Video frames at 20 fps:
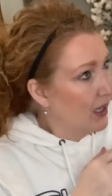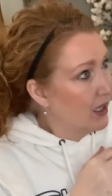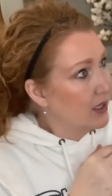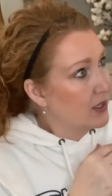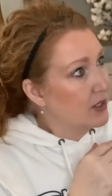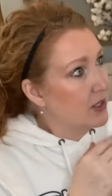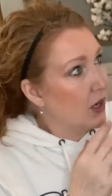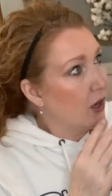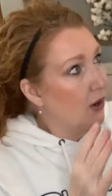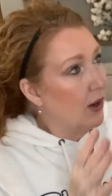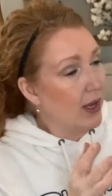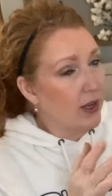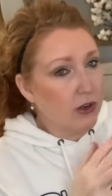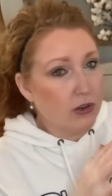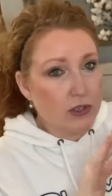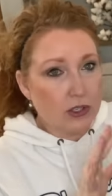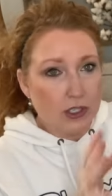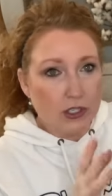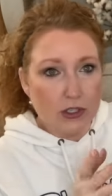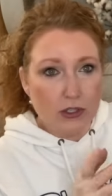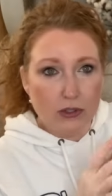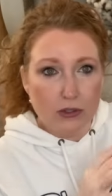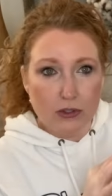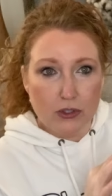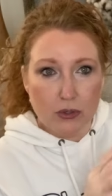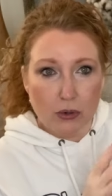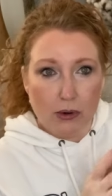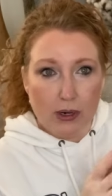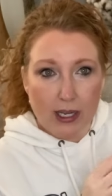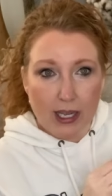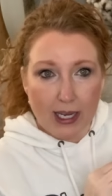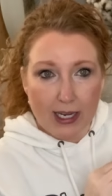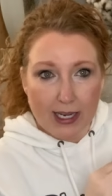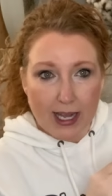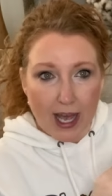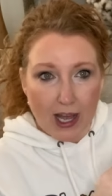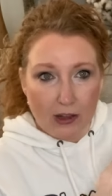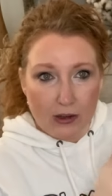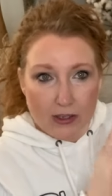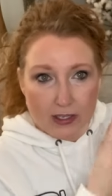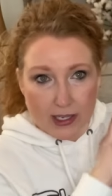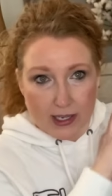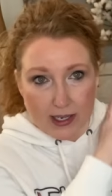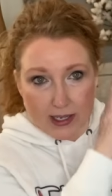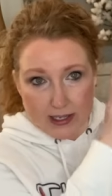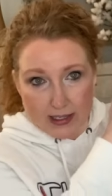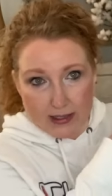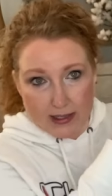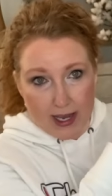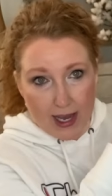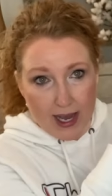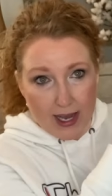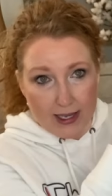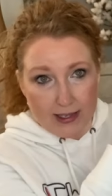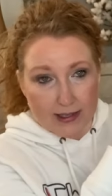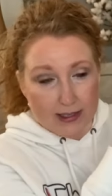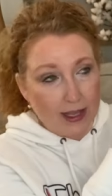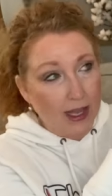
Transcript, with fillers: So I usually do $28 on a size